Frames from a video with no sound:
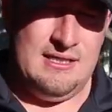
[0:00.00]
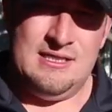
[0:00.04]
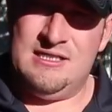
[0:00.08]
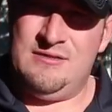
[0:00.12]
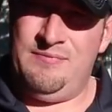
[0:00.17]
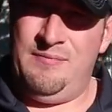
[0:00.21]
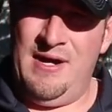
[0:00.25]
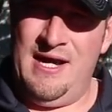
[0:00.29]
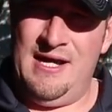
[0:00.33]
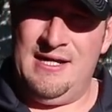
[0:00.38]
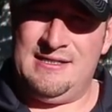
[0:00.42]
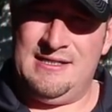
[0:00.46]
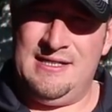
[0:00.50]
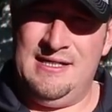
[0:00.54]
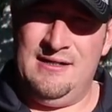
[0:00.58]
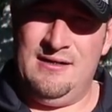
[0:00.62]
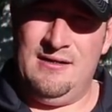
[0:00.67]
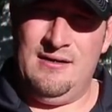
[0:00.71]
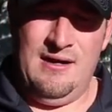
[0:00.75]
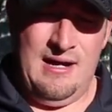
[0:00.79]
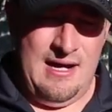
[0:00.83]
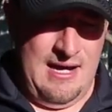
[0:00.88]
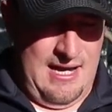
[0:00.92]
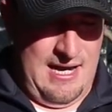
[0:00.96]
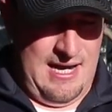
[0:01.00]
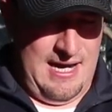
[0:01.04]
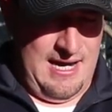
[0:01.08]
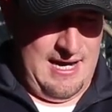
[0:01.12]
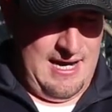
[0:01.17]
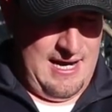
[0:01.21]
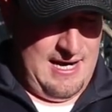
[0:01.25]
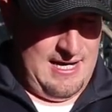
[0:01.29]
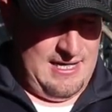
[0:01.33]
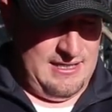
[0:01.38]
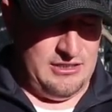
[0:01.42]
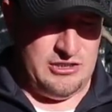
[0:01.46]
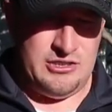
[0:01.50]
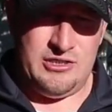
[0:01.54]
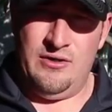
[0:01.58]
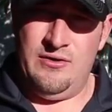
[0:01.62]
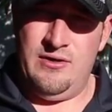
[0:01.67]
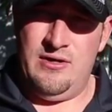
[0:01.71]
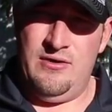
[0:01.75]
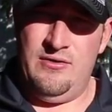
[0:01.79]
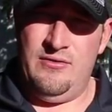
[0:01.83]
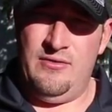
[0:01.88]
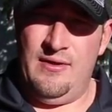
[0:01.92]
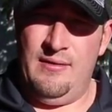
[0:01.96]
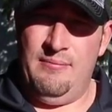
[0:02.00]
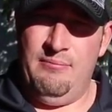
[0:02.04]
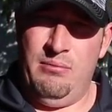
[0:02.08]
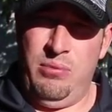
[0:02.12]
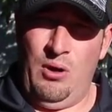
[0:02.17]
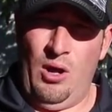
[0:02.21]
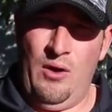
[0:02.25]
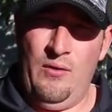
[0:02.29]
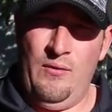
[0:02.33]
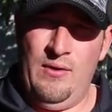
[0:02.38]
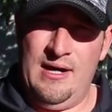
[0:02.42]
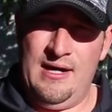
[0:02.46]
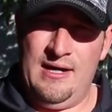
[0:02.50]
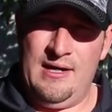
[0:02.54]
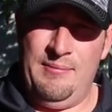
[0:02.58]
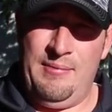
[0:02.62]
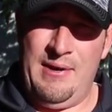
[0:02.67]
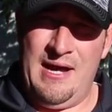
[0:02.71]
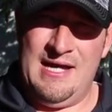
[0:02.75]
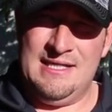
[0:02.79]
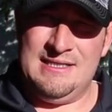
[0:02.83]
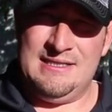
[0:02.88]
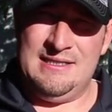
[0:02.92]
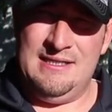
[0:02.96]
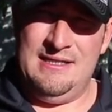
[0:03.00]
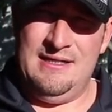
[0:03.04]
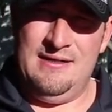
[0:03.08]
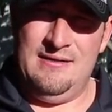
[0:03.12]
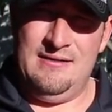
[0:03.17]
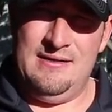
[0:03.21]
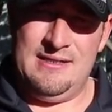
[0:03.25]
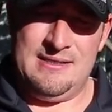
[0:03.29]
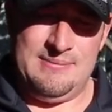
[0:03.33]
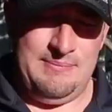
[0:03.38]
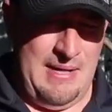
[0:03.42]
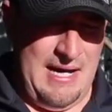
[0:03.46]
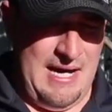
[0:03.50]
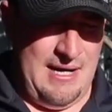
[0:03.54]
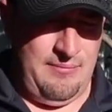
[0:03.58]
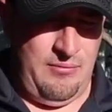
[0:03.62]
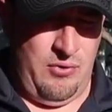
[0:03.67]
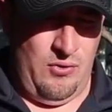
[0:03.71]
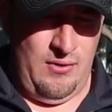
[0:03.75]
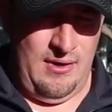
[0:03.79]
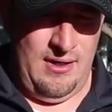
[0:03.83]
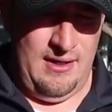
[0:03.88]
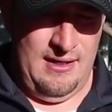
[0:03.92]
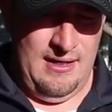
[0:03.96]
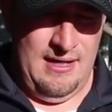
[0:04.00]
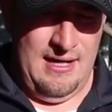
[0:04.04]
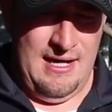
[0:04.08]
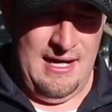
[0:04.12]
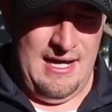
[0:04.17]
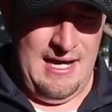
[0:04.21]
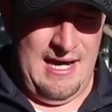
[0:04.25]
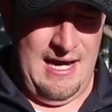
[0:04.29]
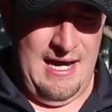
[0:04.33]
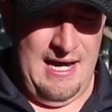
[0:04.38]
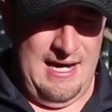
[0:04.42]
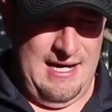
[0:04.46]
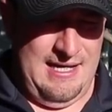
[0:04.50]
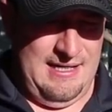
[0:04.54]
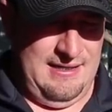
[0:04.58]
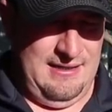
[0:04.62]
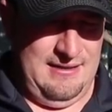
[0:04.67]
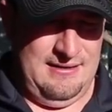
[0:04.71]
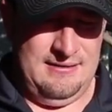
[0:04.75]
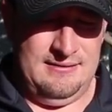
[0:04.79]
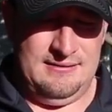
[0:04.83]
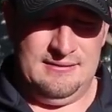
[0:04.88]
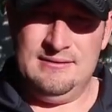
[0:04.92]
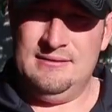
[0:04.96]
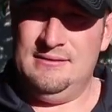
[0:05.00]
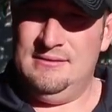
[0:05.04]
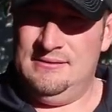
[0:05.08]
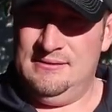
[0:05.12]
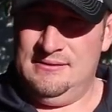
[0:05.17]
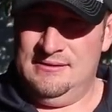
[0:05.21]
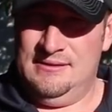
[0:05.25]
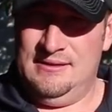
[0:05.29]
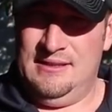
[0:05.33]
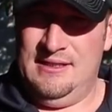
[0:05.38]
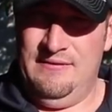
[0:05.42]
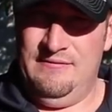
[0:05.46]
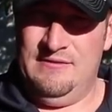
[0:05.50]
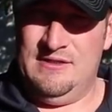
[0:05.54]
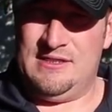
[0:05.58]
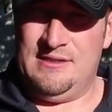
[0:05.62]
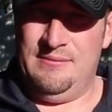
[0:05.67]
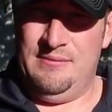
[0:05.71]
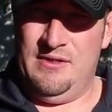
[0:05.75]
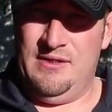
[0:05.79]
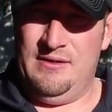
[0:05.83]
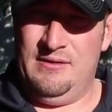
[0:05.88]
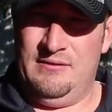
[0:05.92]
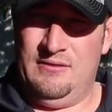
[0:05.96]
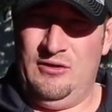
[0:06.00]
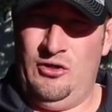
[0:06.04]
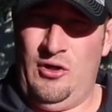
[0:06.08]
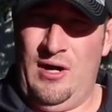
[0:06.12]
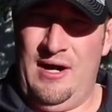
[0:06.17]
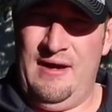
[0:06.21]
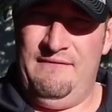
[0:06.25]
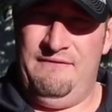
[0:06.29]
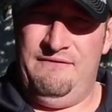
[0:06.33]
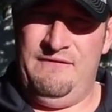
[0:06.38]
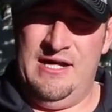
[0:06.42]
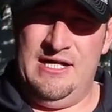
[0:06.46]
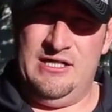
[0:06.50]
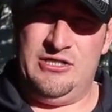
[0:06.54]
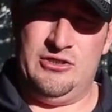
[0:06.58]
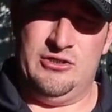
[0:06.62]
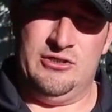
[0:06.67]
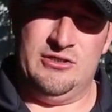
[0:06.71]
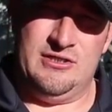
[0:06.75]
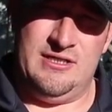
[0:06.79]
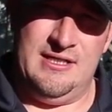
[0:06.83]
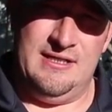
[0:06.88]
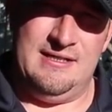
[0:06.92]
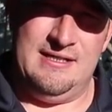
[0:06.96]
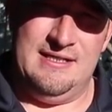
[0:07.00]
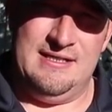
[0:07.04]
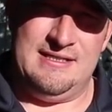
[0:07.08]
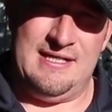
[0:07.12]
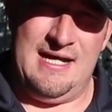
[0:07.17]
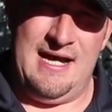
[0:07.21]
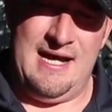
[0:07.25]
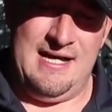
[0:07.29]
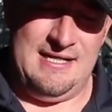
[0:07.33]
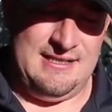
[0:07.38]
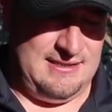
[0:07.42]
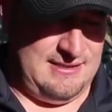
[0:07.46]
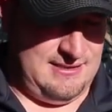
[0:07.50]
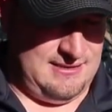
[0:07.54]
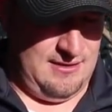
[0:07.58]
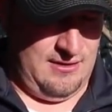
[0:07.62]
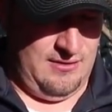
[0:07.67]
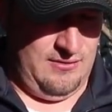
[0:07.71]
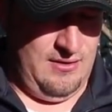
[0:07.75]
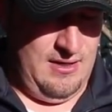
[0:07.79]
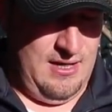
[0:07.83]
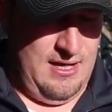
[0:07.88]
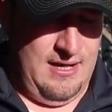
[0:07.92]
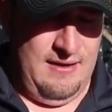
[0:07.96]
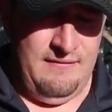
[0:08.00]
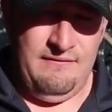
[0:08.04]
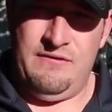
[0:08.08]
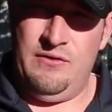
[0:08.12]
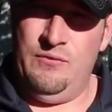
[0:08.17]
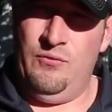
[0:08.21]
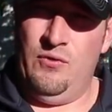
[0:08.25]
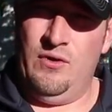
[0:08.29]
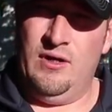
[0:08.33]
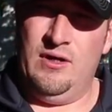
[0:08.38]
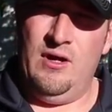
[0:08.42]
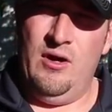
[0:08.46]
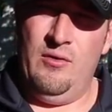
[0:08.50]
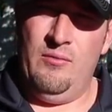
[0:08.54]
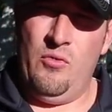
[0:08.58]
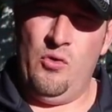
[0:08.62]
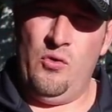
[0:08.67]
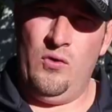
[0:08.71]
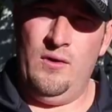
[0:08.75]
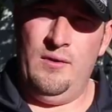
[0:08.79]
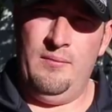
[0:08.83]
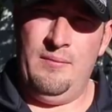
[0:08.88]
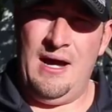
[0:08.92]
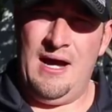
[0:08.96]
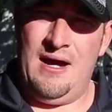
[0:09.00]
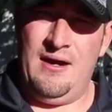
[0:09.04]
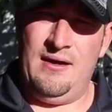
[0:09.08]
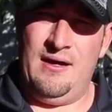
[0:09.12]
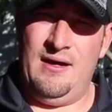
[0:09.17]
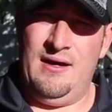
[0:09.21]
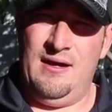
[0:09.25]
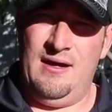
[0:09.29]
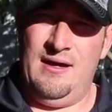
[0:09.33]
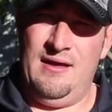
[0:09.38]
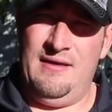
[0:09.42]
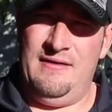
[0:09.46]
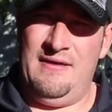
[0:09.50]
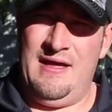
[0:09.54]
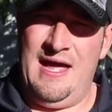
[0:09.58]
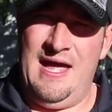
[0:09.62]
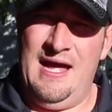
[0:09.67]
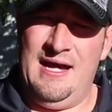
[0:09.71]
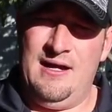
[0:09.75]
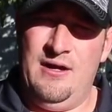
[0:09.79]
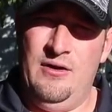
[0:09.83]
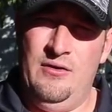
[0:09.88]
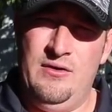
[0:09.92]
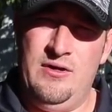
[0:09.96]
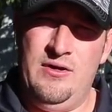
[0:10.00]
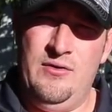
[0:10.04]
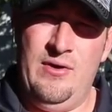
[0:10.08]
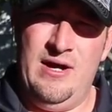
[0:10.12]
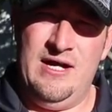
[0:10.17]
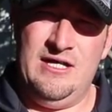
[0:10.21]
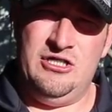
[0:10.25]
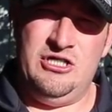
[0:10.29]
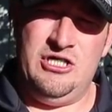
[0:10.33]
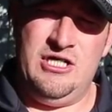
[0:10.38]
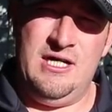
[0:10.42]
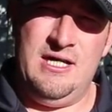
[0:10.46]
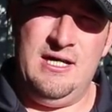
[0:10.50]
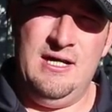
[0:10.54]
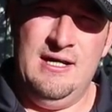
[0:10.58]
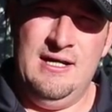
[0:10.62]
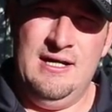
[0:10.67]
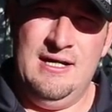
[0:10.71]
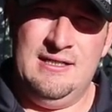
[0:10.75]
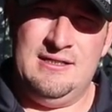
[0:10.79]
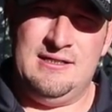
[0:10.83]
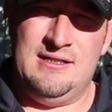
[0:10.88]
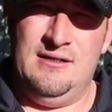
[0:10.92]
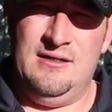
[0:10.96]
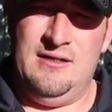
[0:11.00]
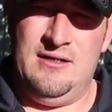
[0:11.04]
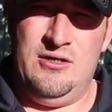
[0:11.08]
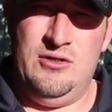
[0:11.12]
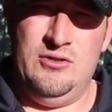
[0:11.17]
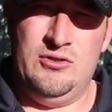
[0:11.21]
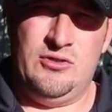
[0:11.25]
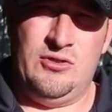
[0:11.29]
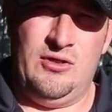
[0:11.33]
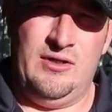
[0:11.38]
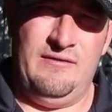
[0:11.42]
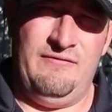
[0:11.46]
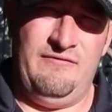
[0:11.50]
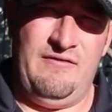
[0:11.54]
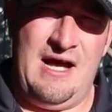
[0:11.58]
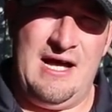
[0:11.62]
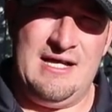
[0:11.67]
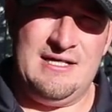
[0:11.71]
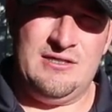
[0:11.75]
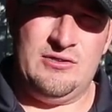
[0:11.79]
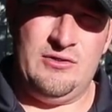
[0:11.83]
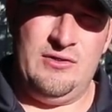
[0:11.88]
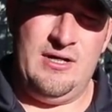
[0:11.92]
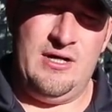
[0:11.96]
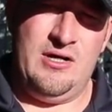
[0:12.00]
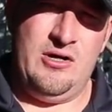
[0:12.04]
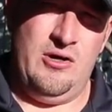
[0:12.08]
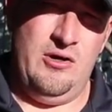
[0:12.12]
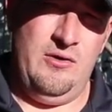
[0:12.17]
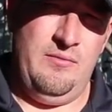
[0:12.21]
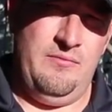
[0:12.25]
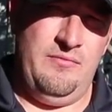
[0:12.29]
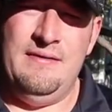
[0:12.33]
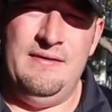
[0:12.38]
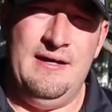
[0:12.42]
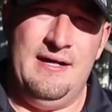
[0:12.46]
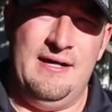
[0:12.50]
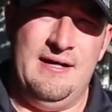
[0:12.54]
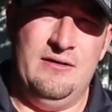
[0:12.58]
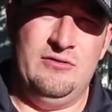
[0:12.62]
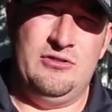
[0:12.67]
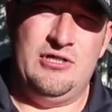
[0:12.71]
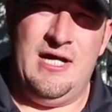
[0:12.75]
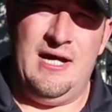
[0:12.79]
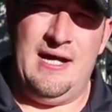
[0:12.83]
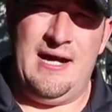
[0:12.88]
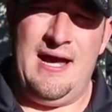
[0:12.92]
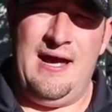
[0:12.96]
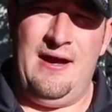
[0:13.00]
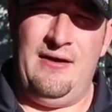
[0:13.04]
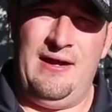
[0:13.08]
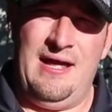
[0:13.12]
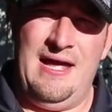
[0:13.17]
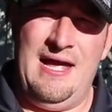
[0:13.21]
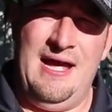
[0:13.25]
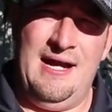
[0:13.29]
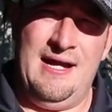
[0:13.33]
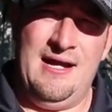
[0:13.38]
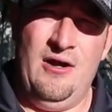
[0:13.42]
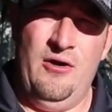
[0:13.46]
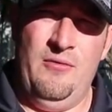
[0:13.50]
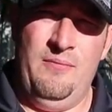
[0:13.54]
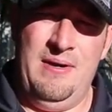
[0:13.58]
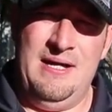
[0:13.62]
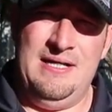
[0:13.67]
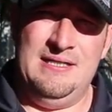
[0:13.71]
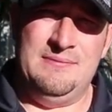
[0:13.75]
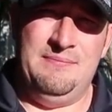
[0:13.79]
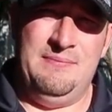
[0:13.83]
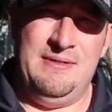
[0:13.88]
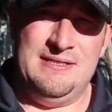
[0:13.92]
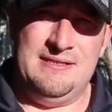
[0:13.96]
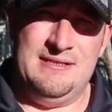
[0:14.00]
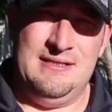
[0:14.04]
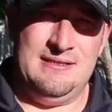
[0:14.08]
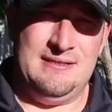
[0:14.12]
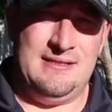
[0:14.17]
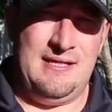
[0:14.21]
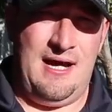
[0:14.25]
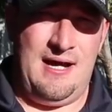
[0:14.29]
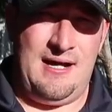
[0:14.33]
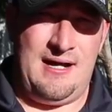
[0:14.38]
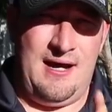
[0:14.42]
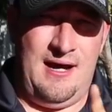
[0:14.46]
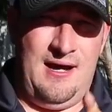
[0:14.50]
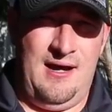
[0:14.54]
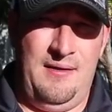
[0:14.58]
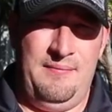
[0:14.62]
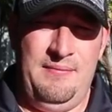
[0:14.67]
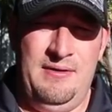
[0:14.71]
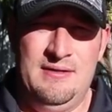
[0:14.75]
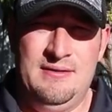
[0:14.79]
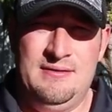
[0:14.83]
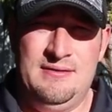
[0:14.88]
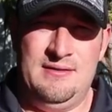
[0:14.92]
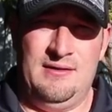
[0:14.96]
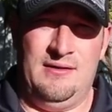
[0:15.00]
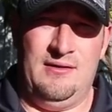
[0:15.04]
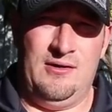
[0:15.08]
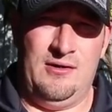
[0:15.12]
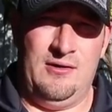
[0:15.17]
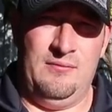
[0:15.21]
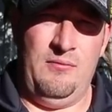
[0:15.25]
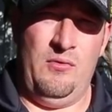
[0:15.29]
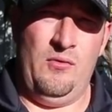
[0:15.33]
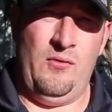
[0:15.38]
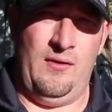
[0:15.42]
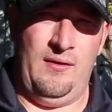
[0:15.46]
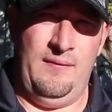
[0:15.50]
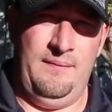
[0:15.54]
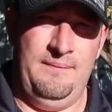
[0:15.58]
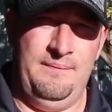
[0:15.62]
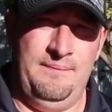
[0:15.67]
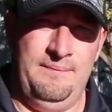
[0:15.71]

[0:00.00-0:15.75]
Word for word: specs here and show you the blowing capacity of this bad boy and give you some of the great features that this has. So if you want to know more about uh, the Echo UAG, it's a user advisory group, then go check out echomeansbusiness.com to learn more.